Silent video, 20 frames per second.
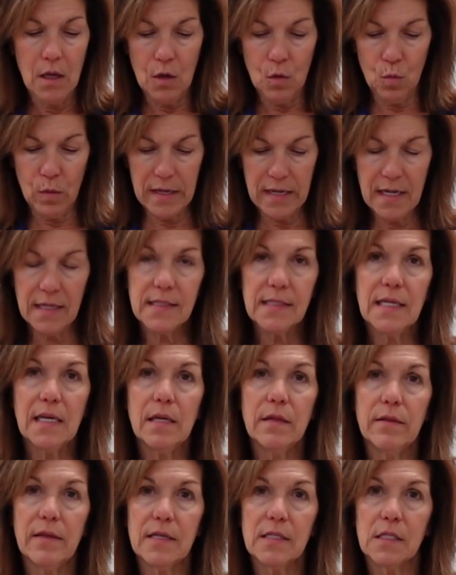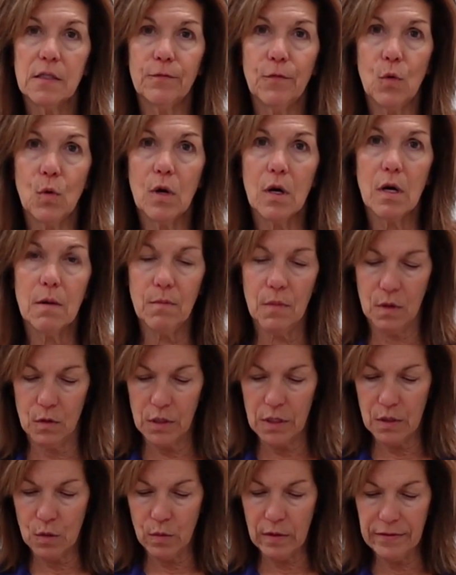When it's in this form,
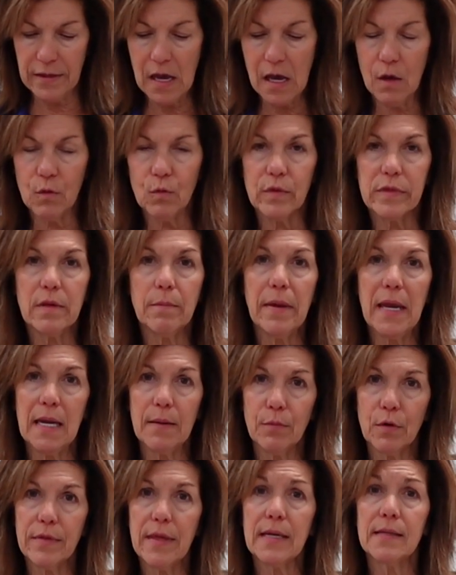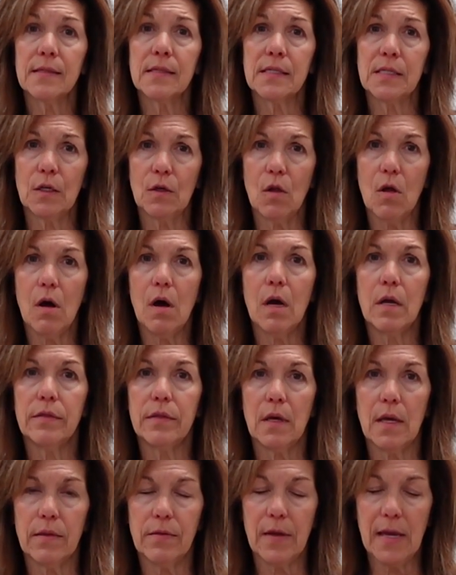with the paper that's still on
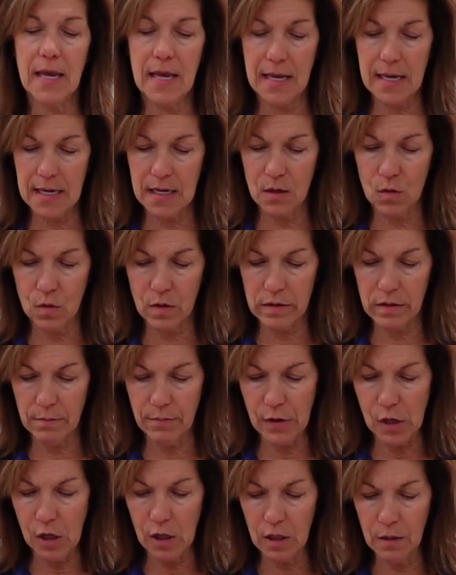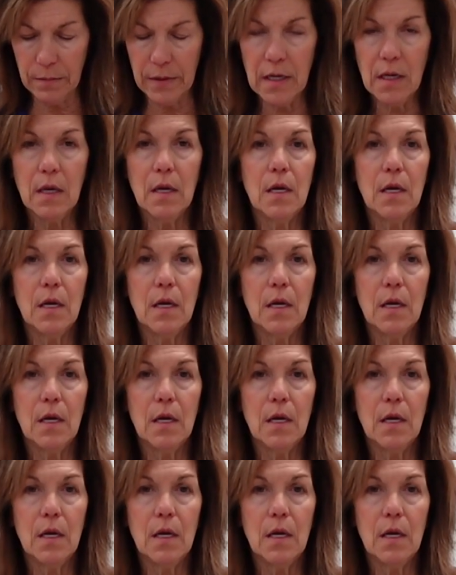the head or the bulb,